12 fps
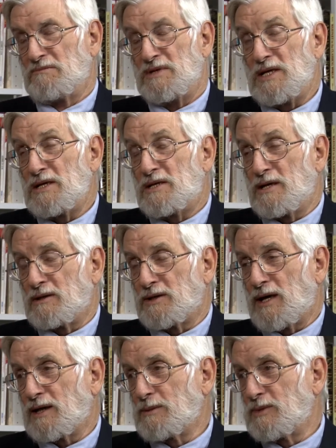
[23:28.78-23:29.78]
detailed
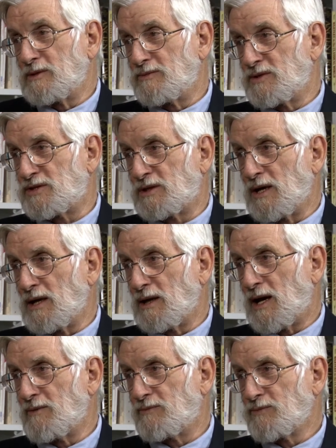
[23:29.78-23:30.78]
document of its kind
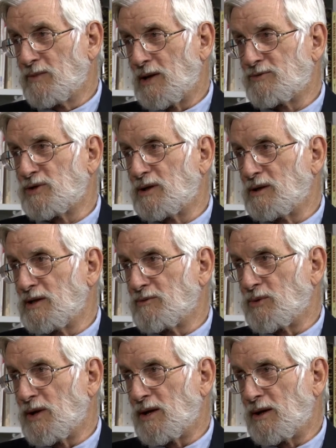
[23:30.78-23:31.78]
I've certainly ever
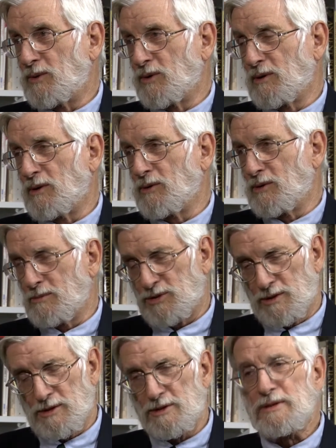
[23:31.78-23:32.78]
read anywhere, although I'm
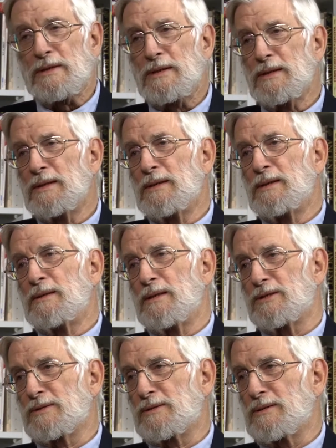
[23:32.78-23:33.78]
sure it's
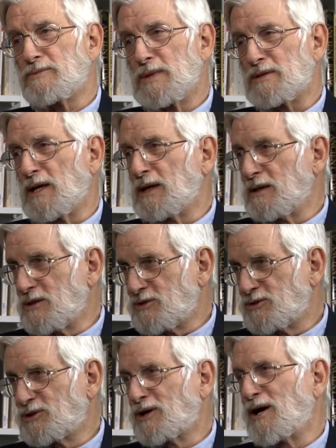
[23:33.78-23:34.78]
like it is
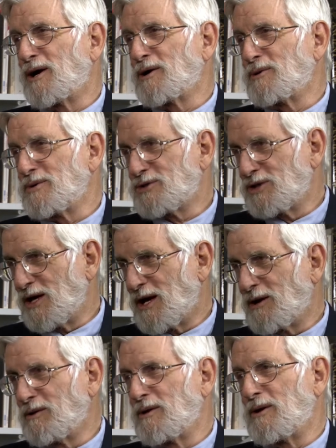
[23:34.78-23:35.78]
in Chicago and
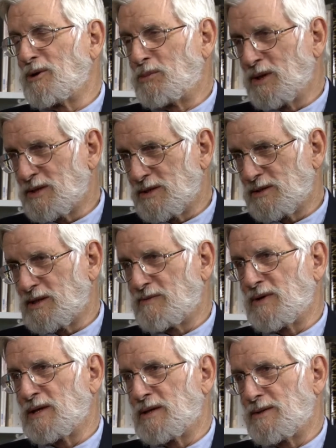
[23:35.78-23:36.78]
Seattle and other places that have
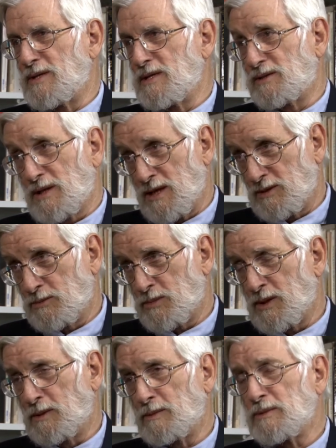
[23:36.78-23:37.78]
had these kinds of
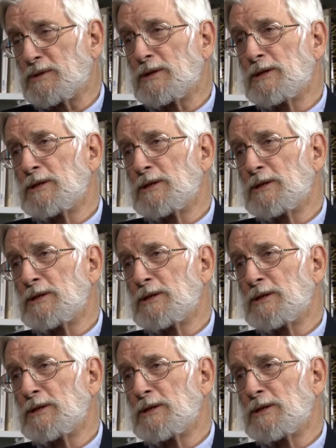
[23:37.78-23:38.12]
problems.